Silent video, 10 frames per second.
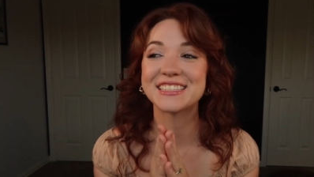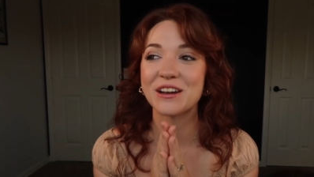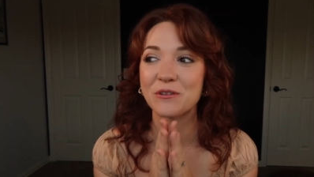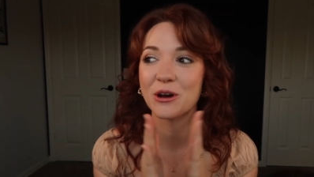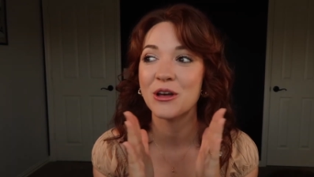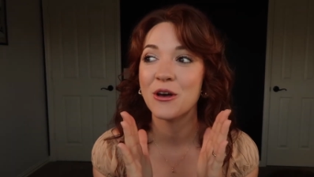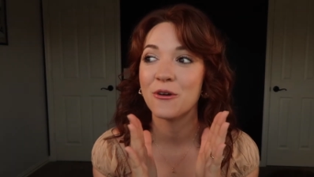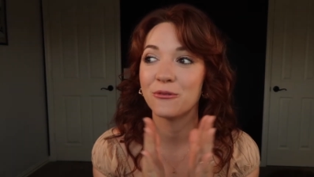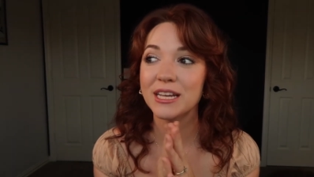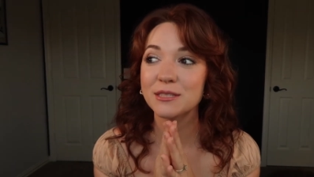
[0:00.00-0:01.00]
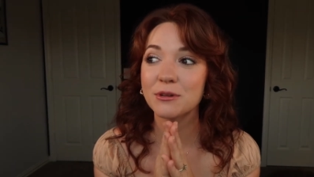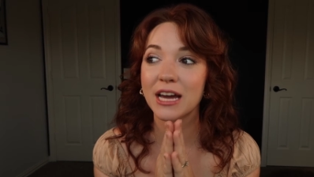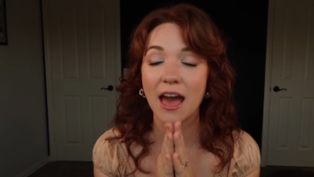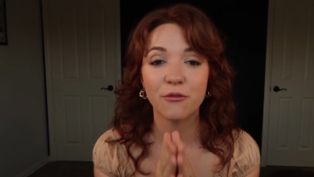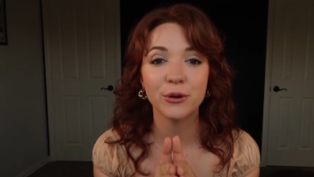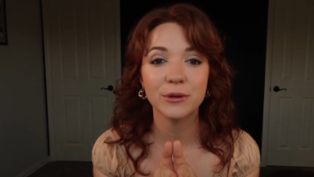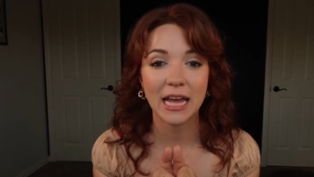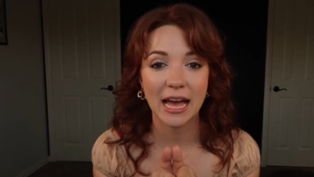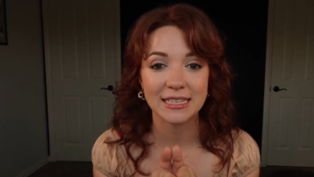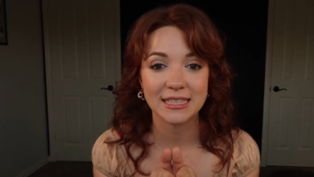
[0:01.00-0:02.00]
so Facebook, everyone
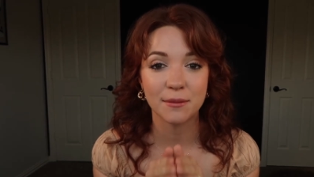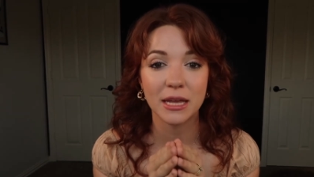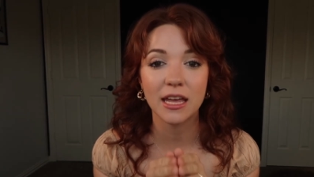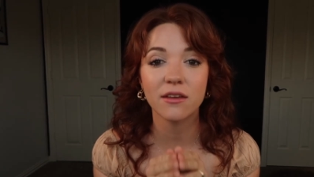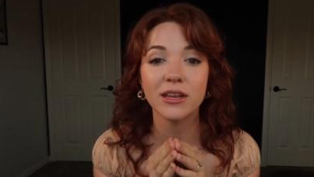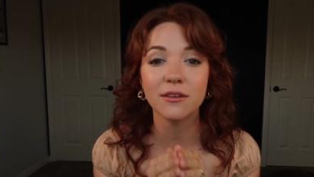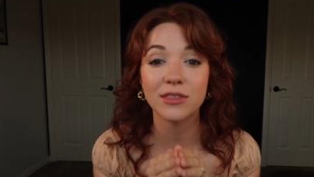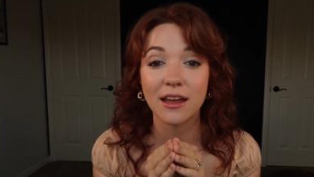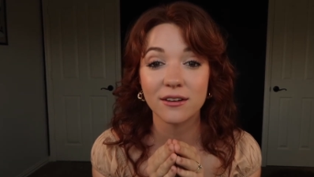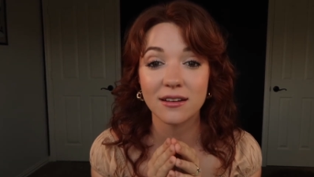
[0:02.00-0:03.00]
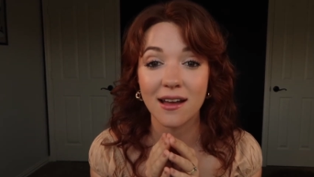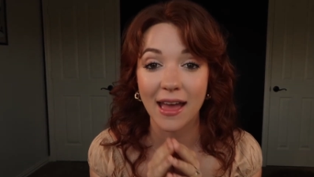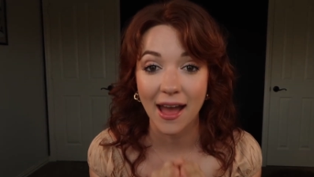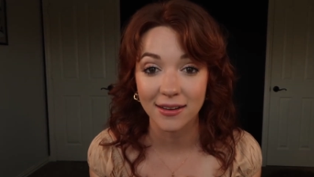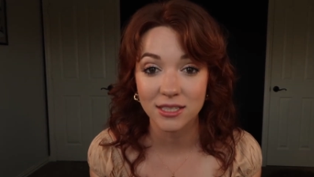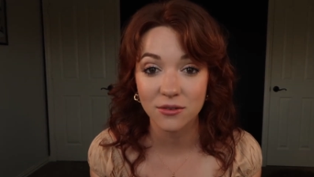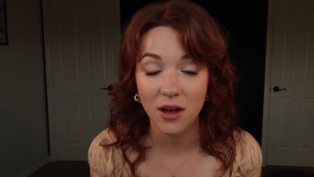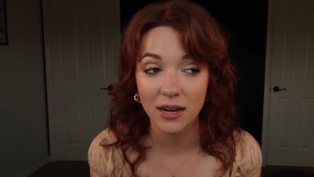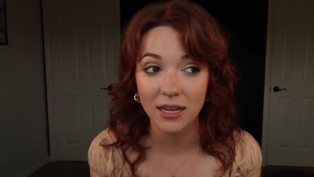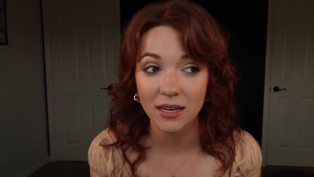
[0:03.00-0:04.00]
has them. Even if they are not active
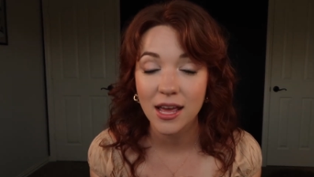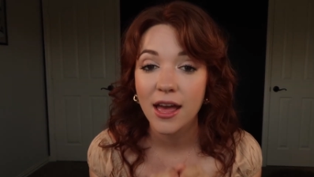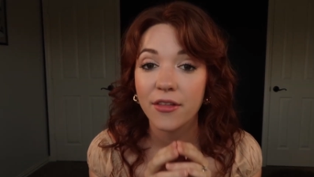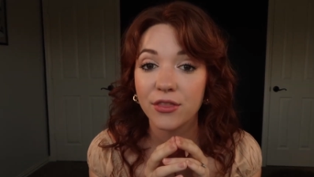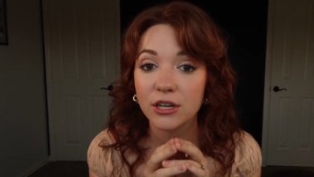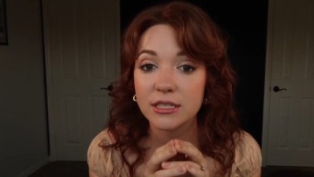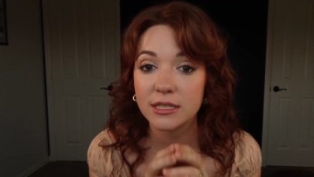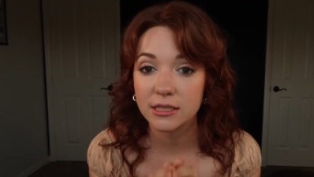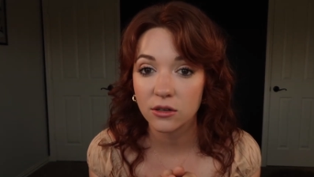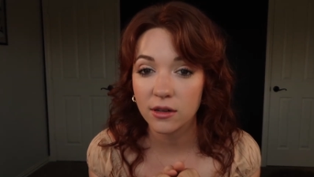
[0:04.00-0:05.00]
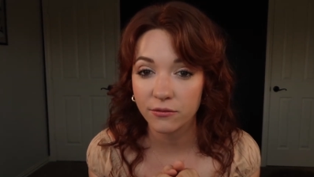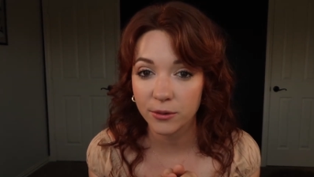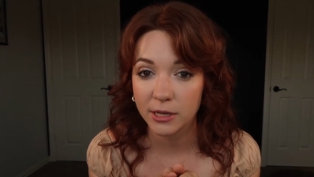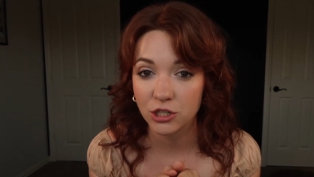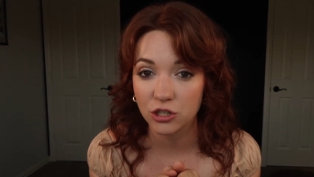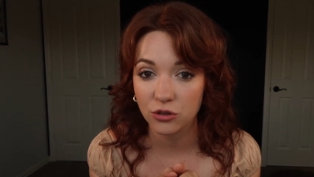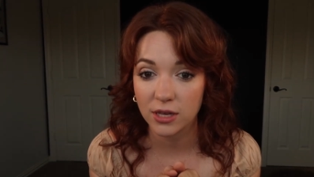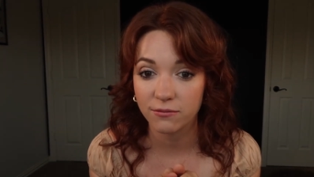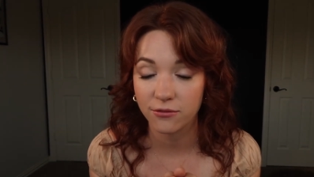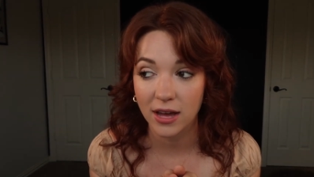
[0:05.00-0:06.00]
on it, there is still information you
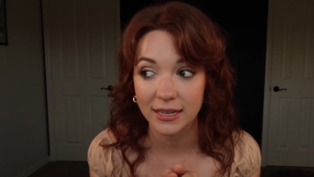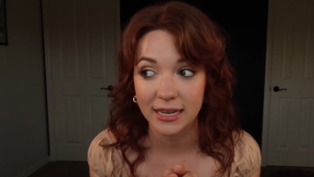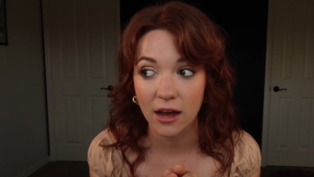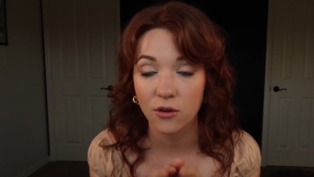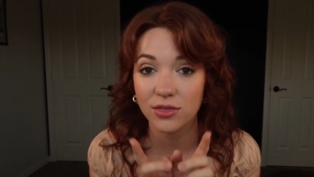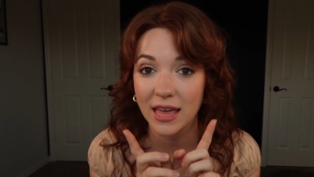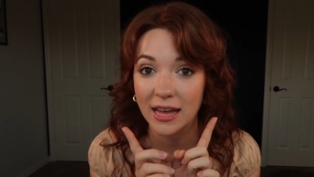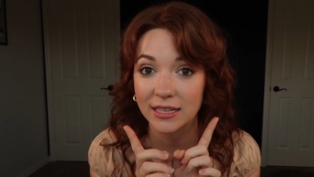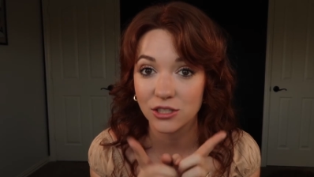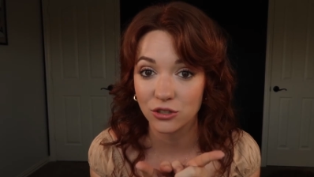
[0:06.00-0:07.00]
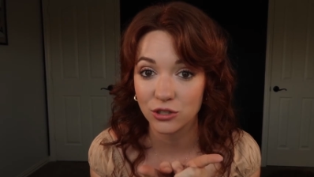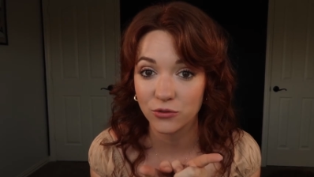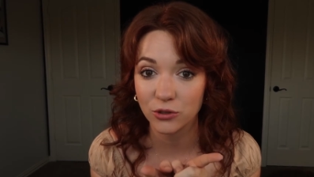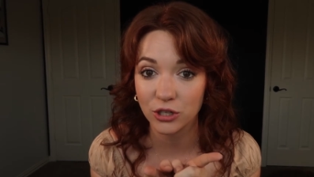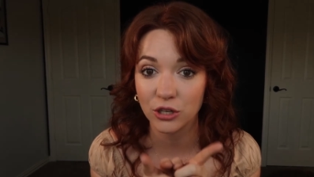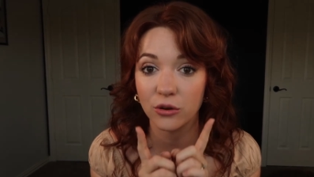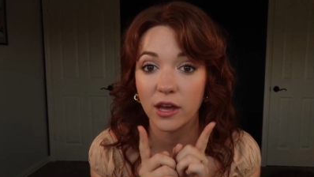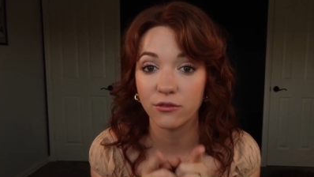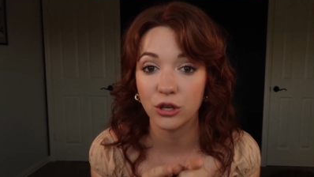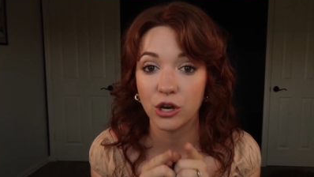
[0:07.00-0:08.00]
can find out that is useful to you
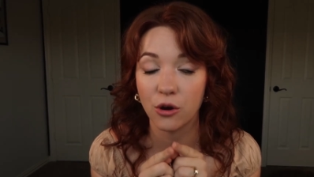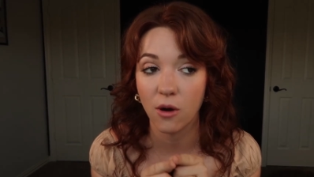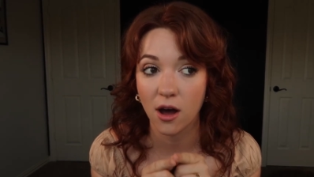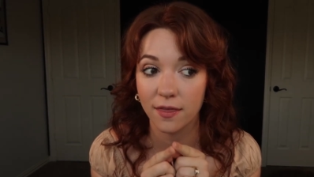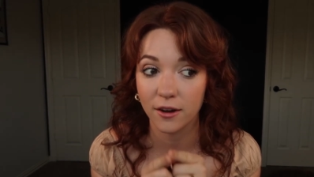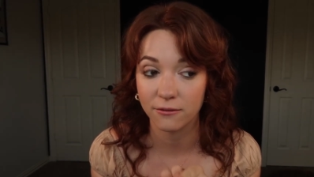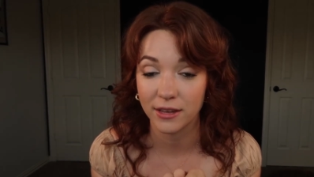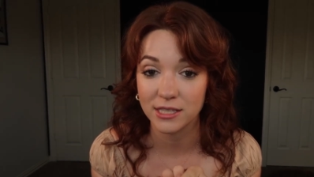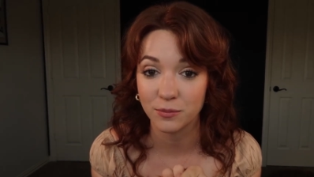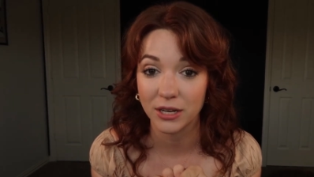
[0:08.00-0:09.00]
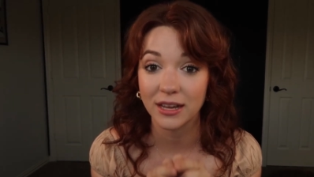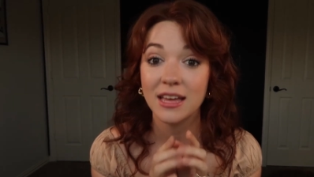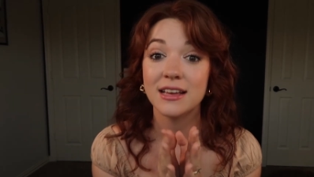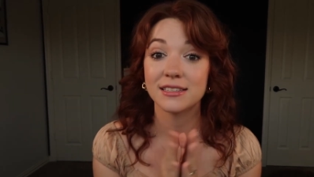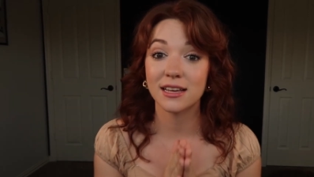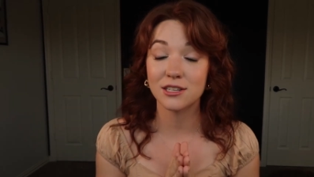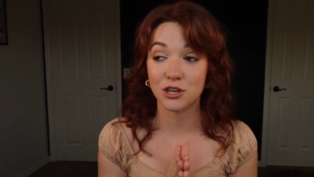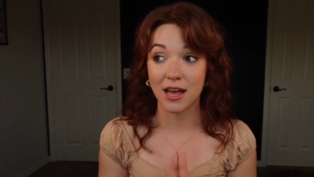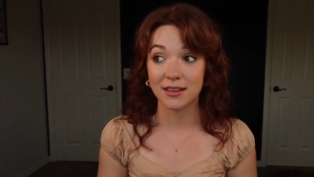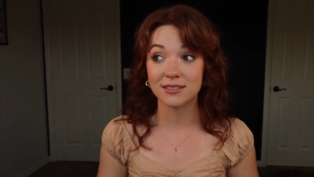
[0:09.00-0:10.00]
if you go on their Facebook, such
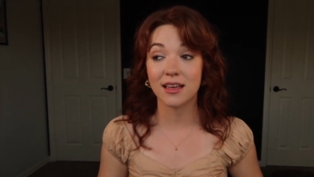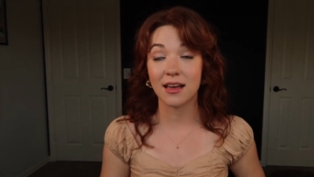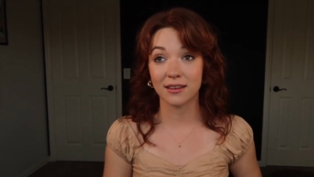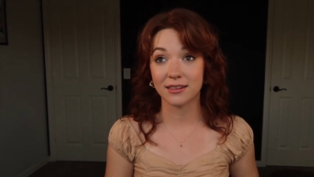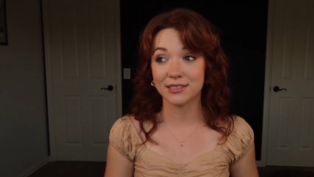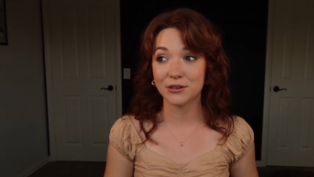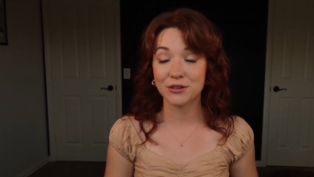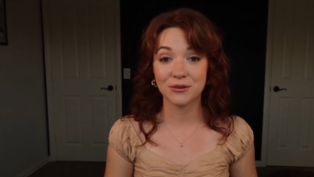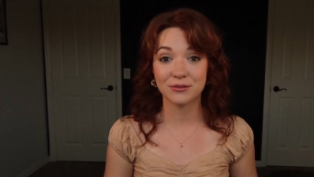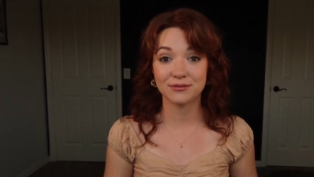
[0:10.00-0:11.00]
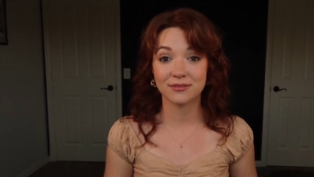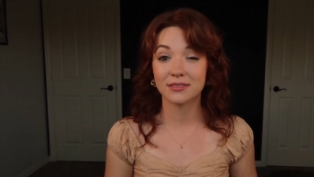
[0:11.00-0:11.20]
as, I cannot tell you,